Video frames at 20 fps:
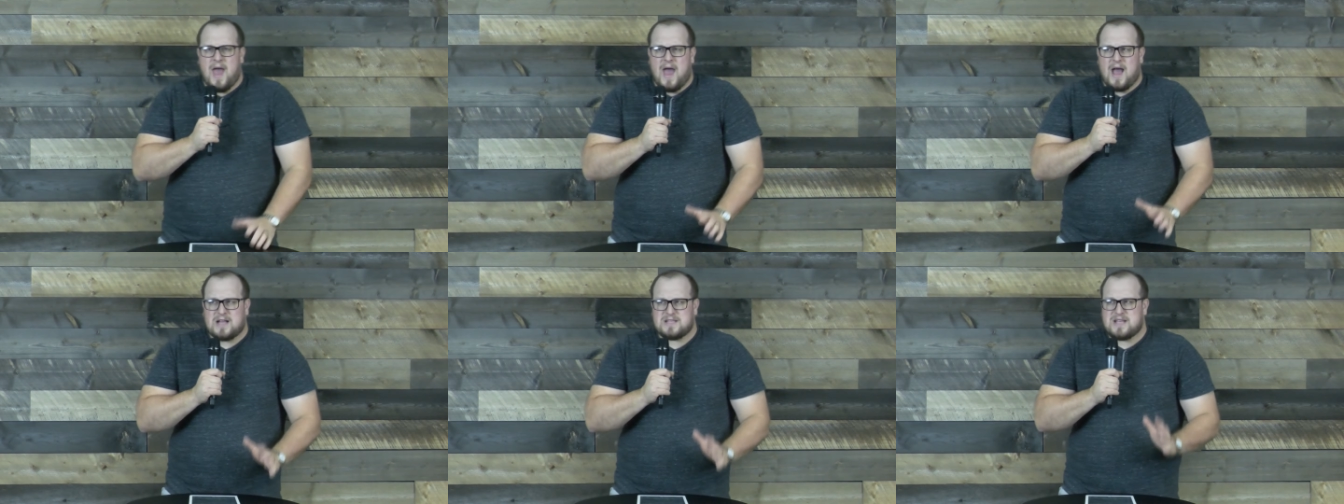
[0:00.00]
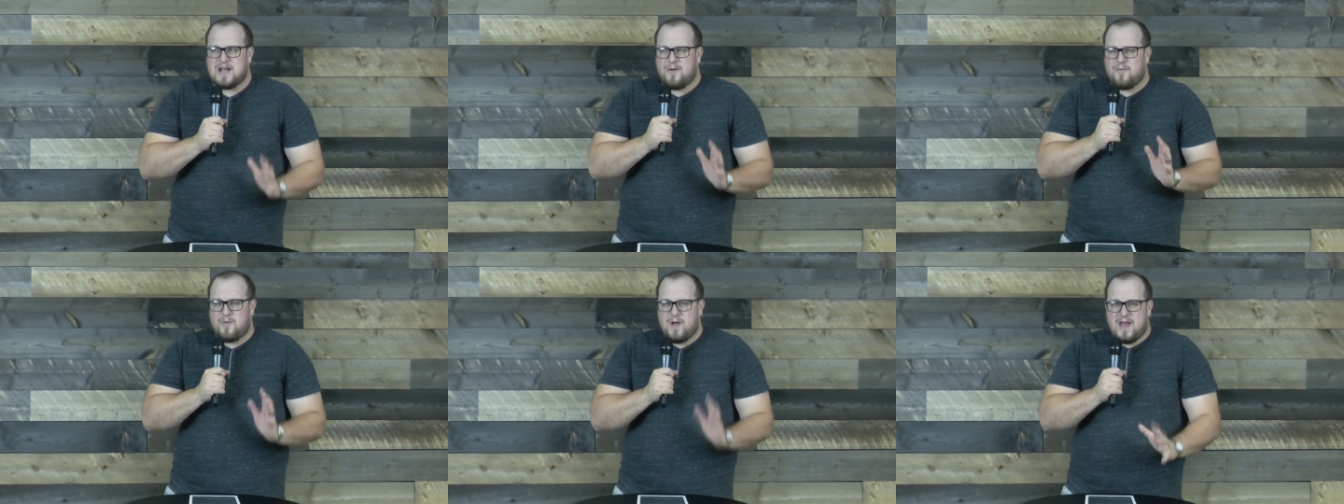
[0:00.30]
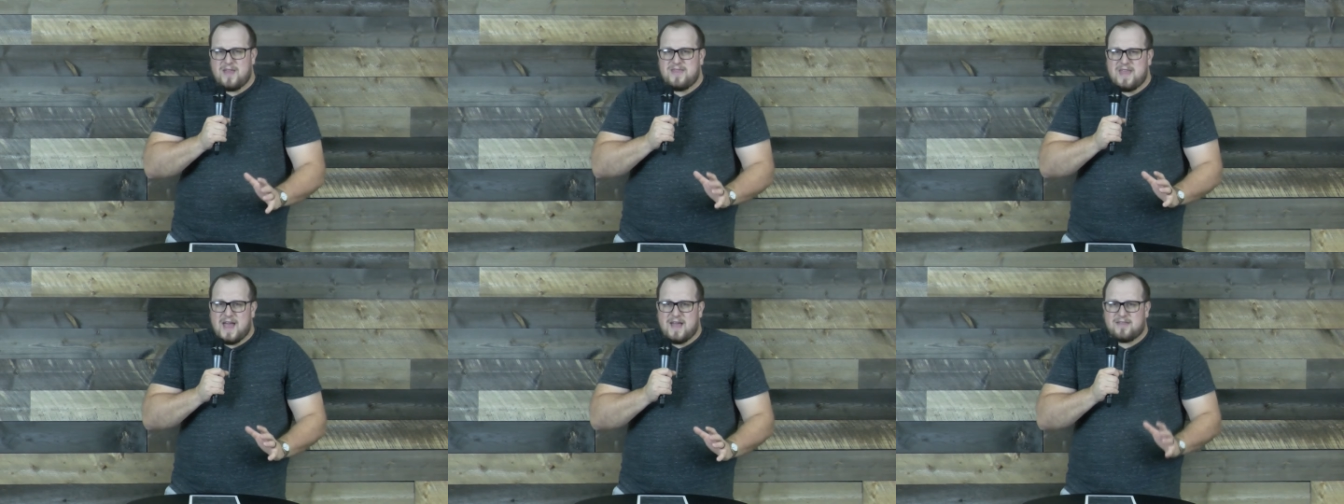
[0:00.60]
As I
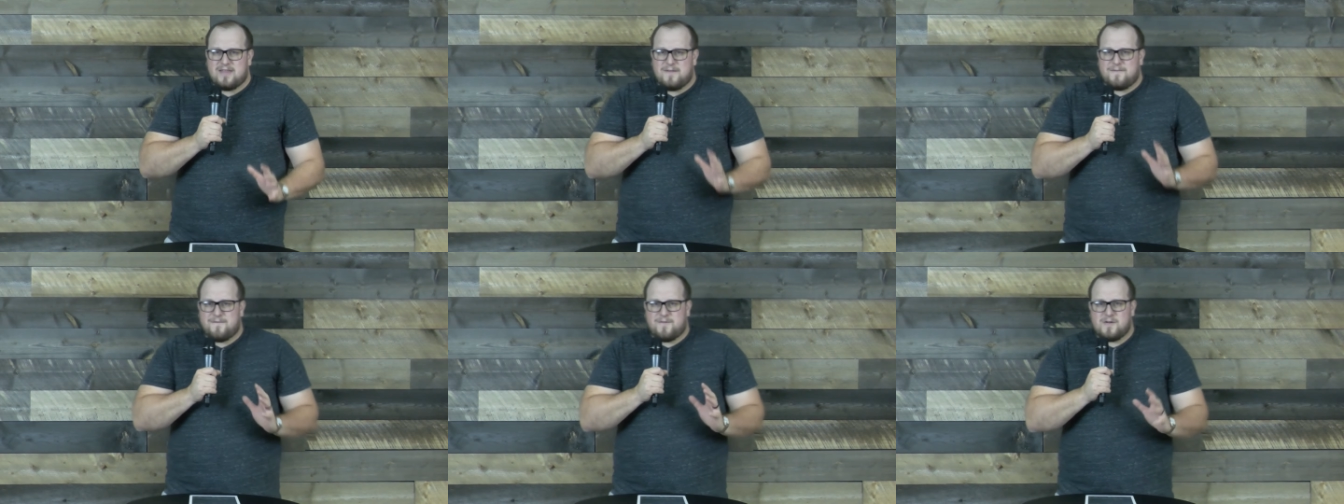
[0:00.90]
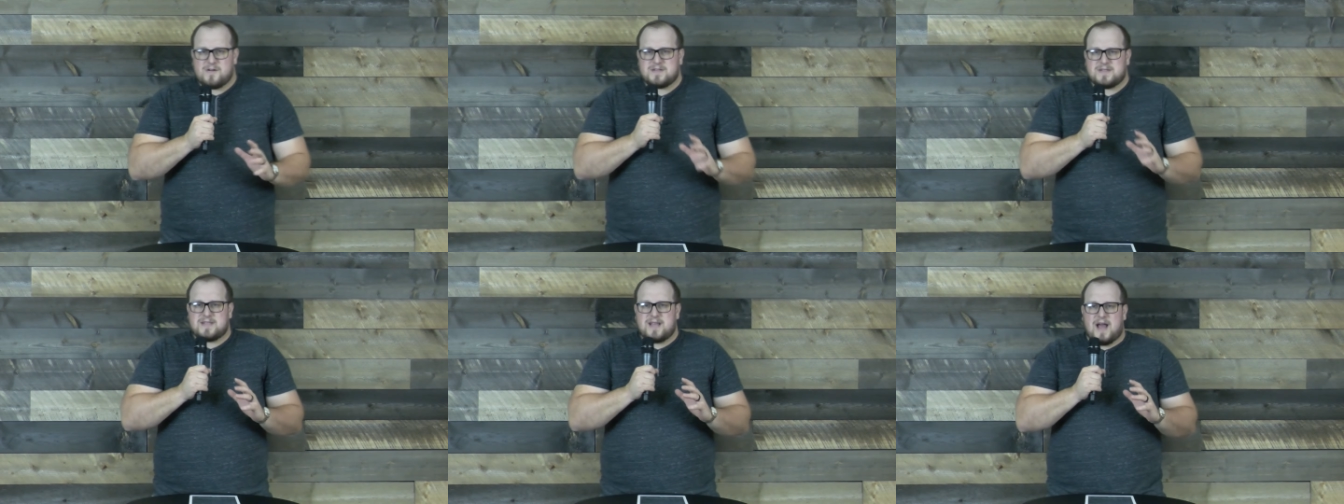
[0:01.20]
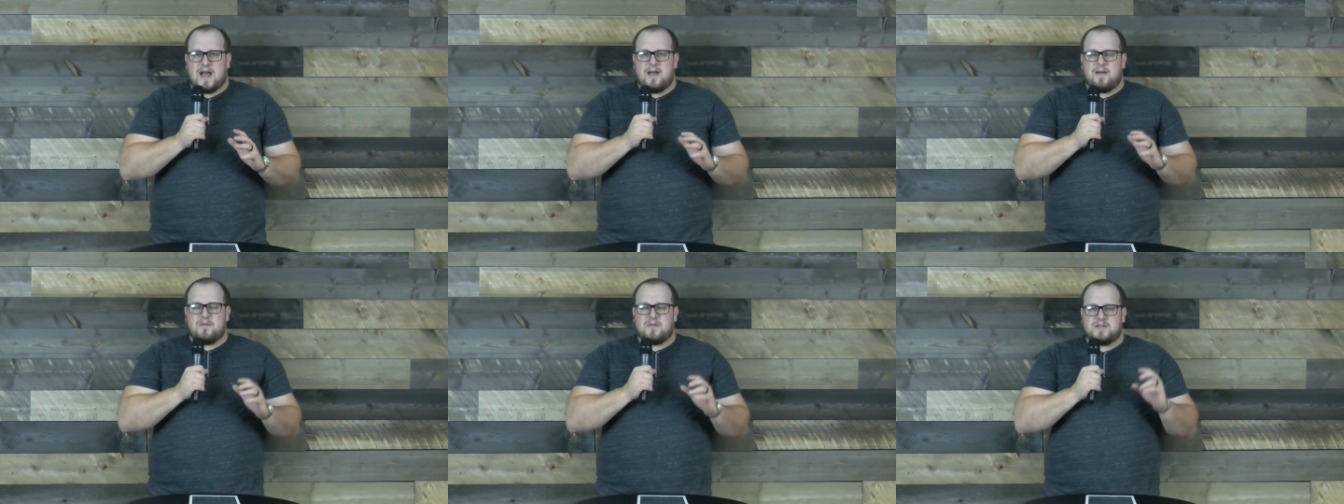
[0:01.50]
read that the first
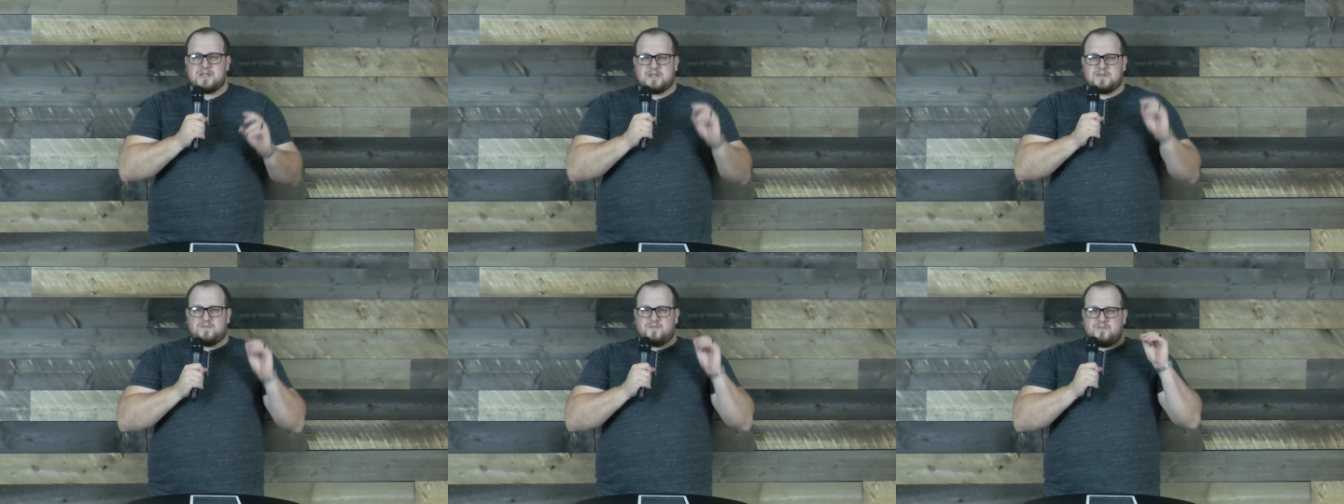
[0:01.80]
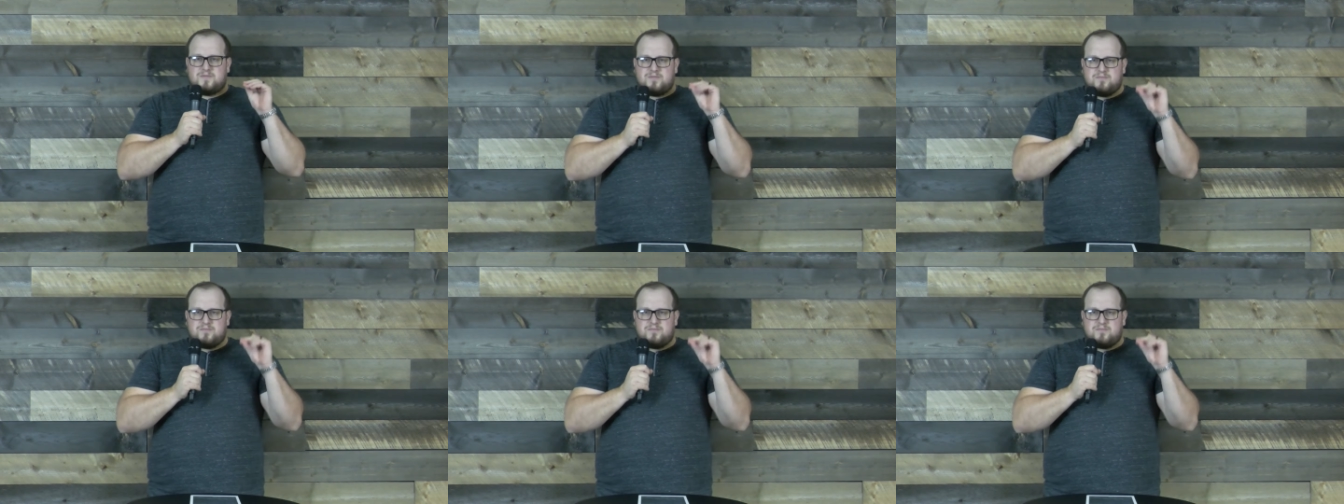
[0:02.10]
time, it just